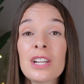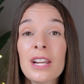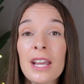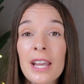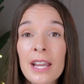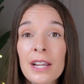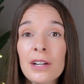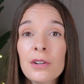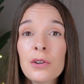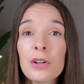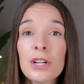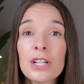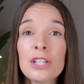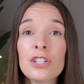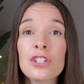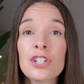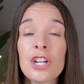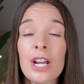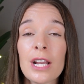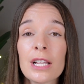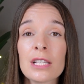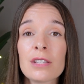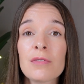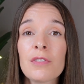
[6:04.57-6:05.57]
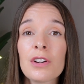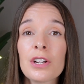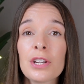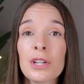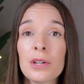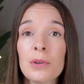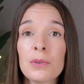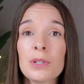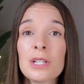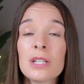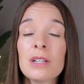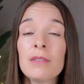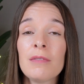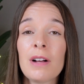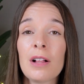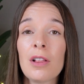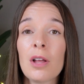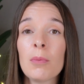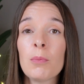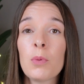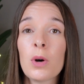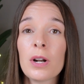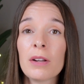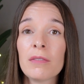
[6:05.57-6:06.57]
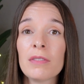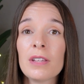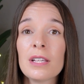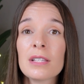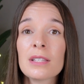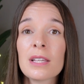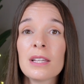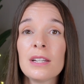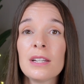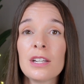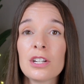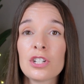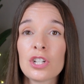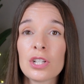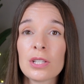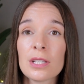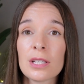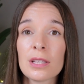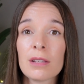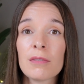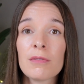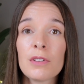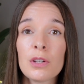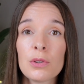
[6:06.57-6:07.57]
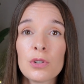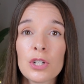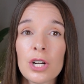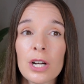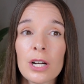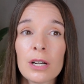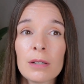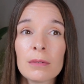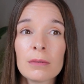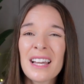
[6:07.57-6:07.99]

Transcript: an increased chance for you to develop one of these conditions in the future.